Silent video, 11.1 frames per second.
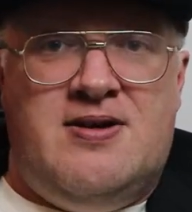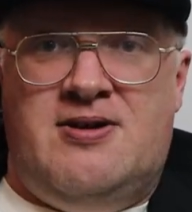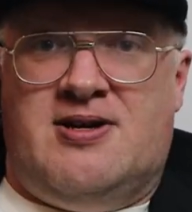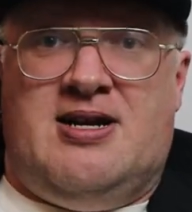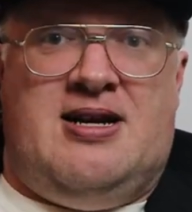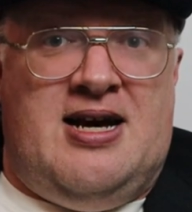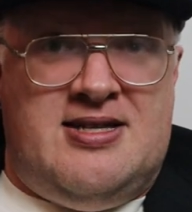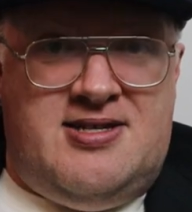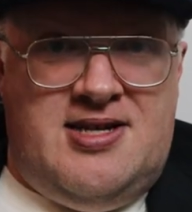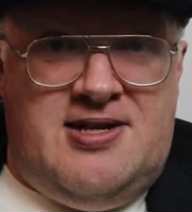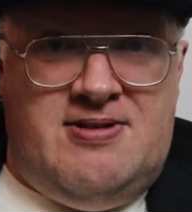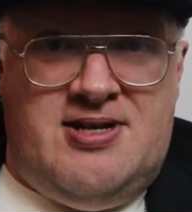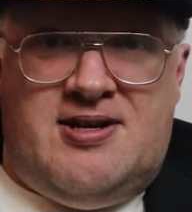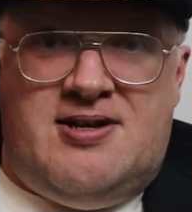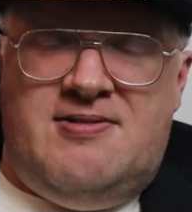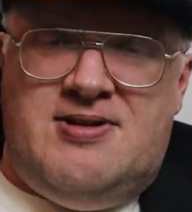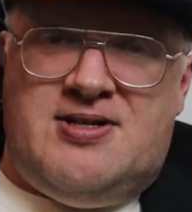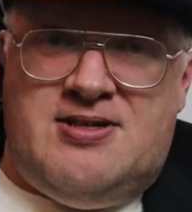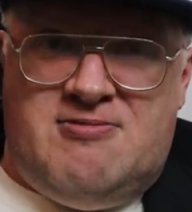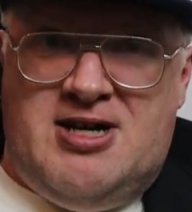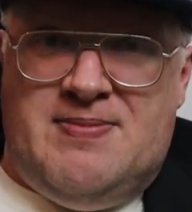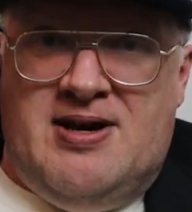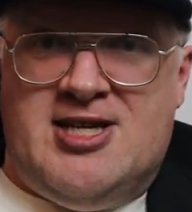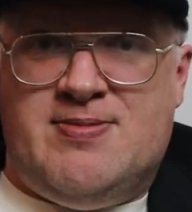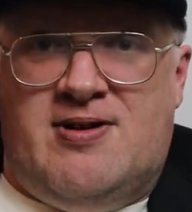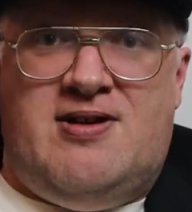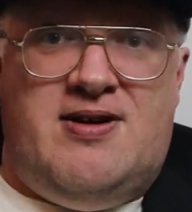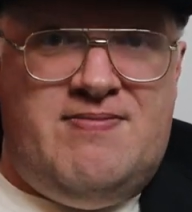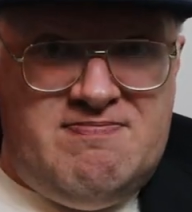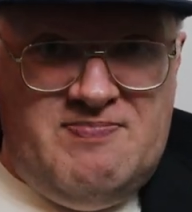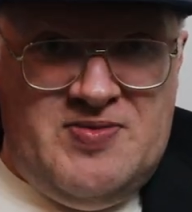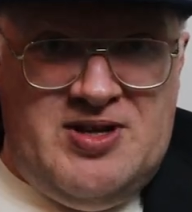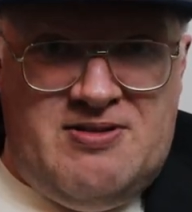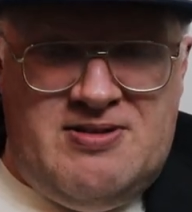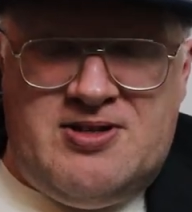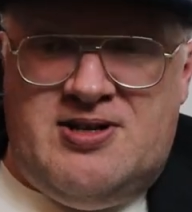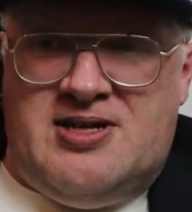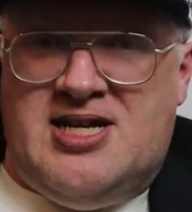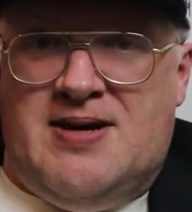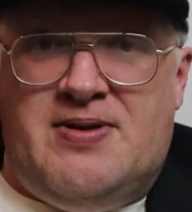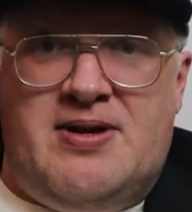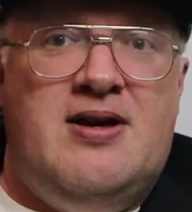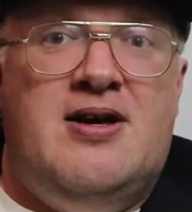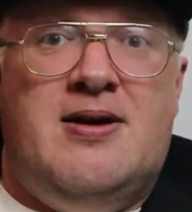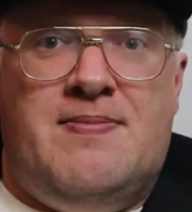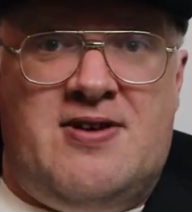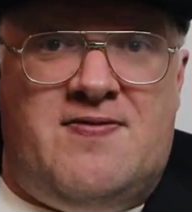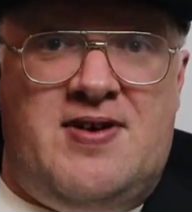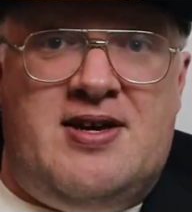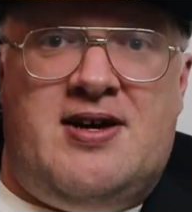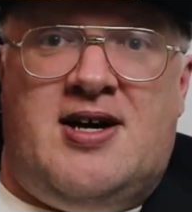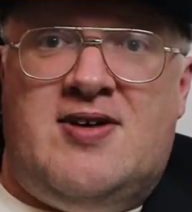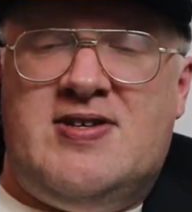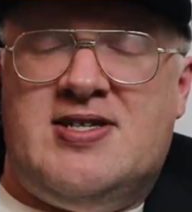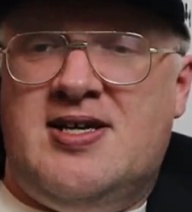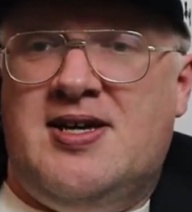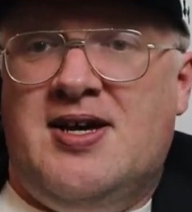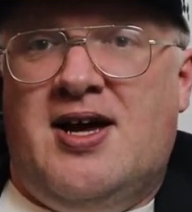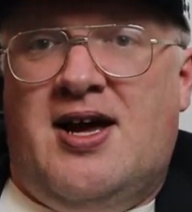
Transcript: You look at a Lazio in Italy, which isn't really a basketball club, but, you know, it's a good example. Benfica, obviously.